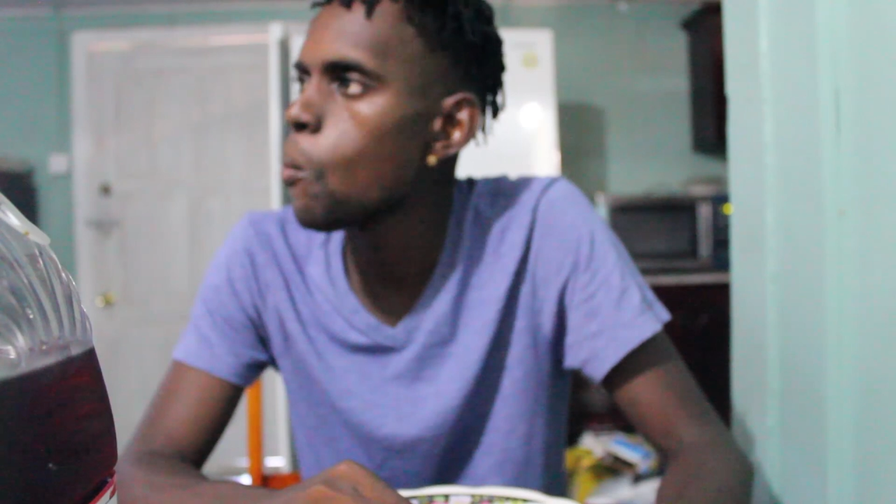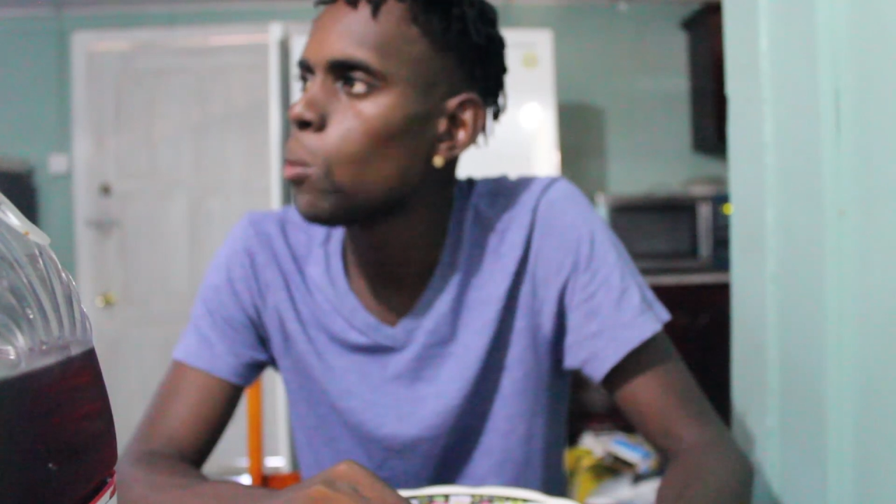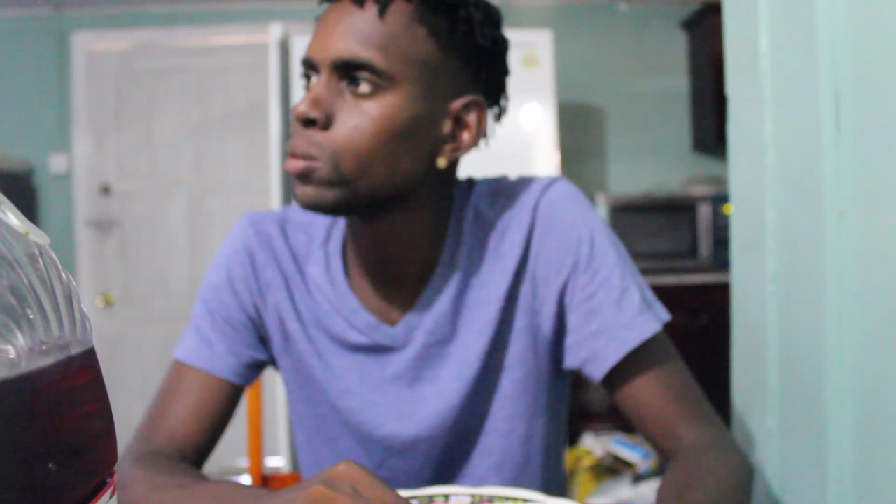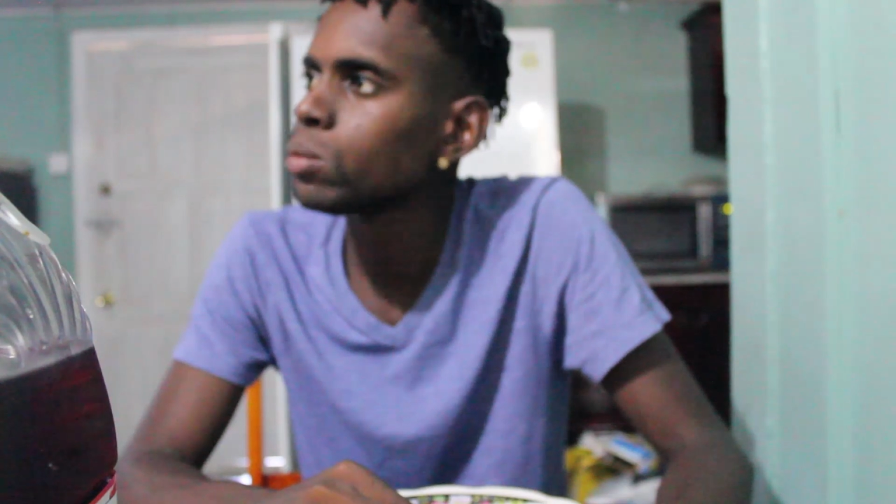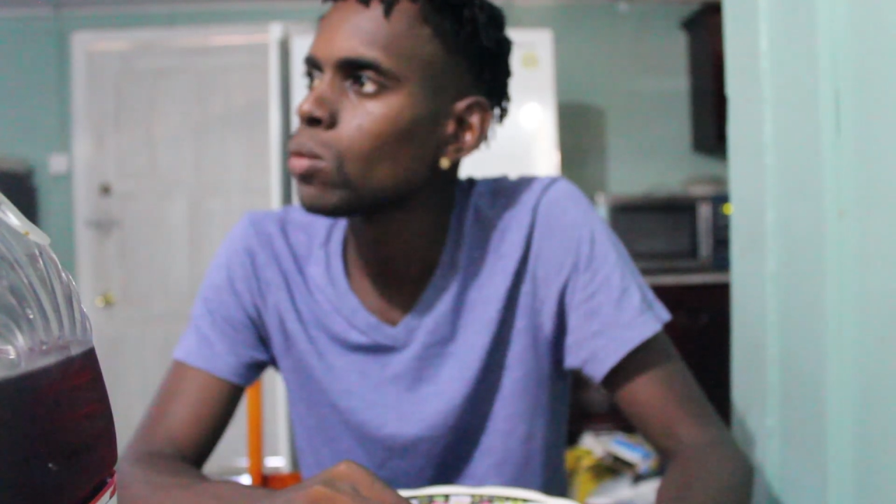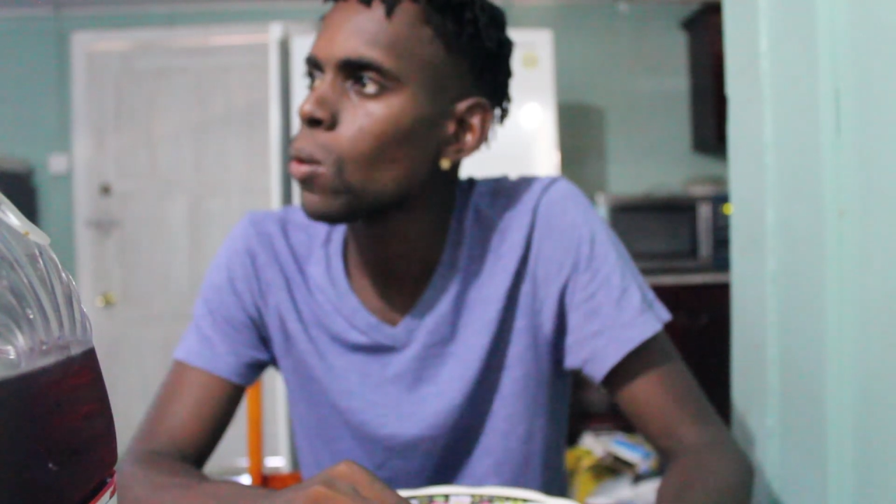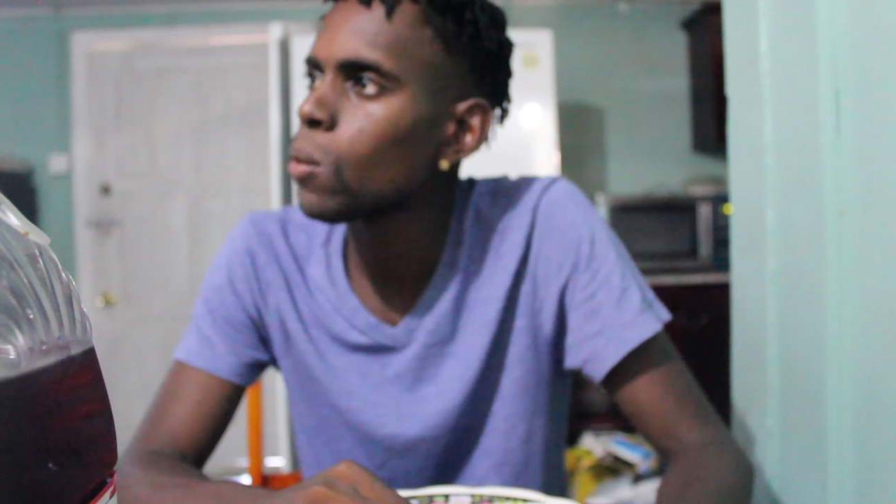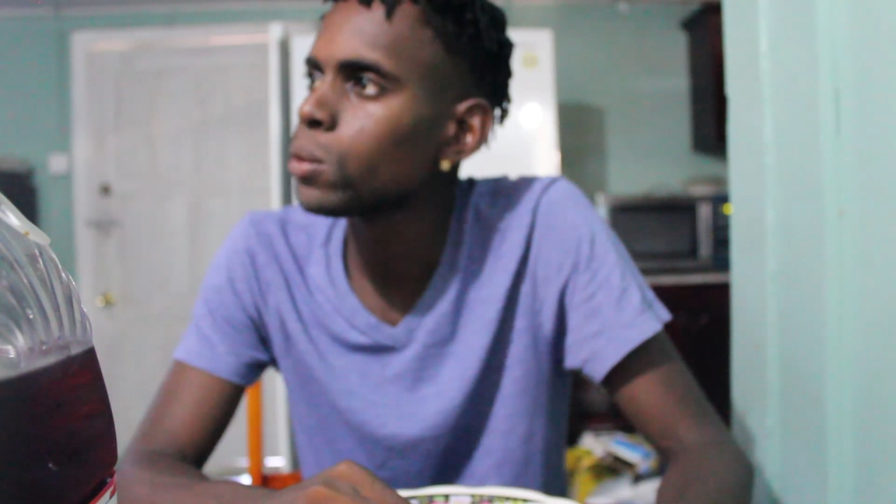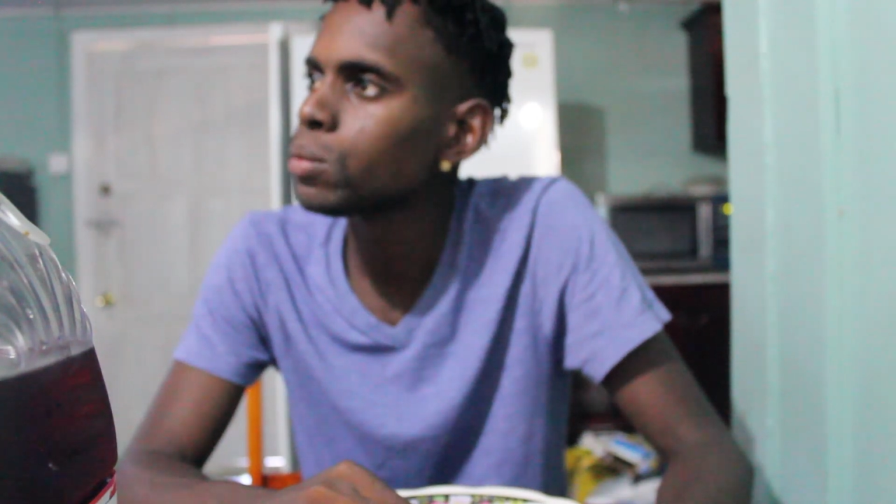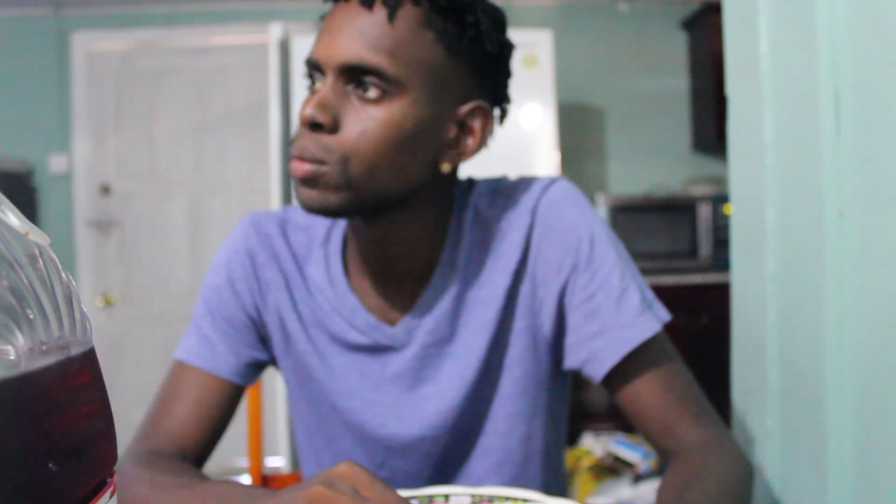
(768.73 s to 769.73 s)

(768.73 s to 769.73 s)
they started